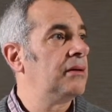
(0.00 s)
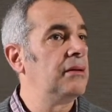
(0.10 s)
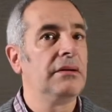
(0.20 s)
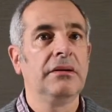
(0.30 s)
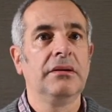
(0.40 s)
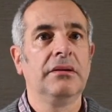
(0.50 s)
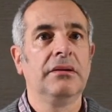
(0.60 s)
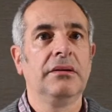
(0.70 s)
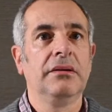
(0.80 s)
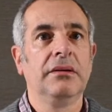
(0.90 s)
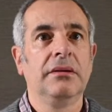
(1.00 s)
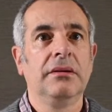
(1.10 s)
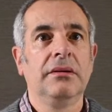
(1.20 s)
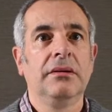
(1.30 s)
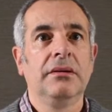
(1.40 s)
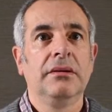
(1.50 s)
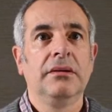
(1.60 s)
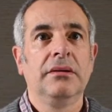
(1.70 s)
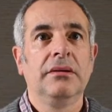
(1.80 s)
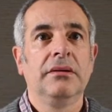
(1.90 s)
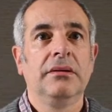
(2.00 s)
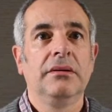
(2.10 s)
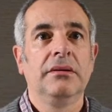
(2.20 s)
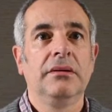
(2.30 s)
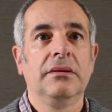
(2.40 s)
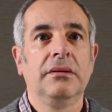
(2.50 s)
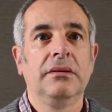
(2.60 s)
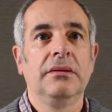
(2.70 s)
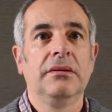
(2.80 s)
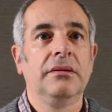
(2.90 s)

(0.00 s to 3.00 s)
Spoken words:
No one is speaking in this clip.